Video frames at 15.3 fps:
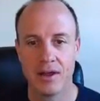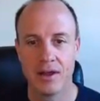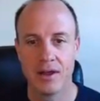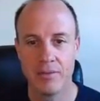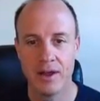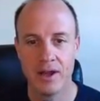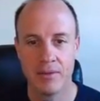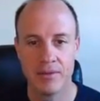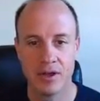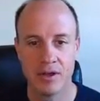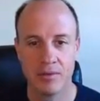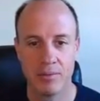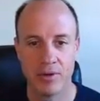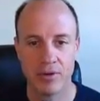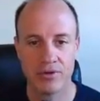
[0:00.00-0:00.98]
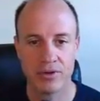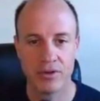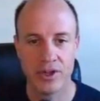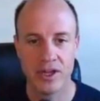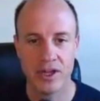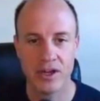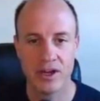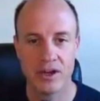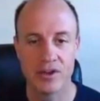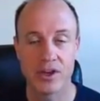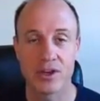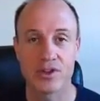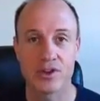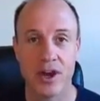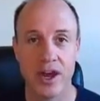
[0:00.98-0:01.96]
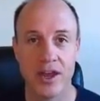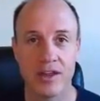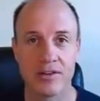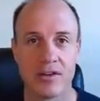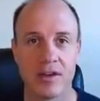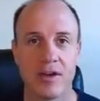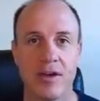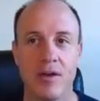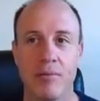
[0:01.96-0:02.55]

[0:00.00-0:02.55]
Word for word: You may not be able to post a link in here. You could try it,